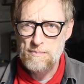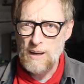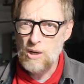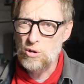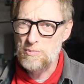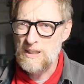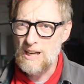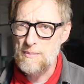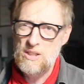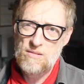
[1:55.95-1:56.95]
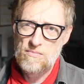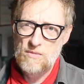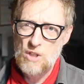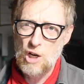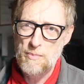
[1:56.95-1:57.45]
By old me, I mean
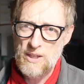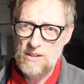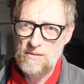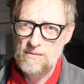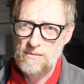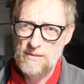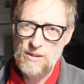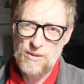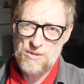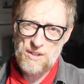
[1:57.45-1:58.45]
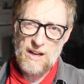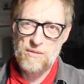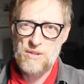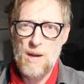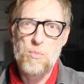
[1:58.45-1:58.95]
young me. You understand how
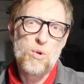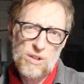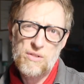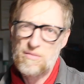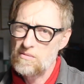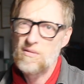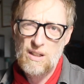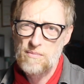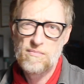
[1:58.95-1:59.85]
time works, right?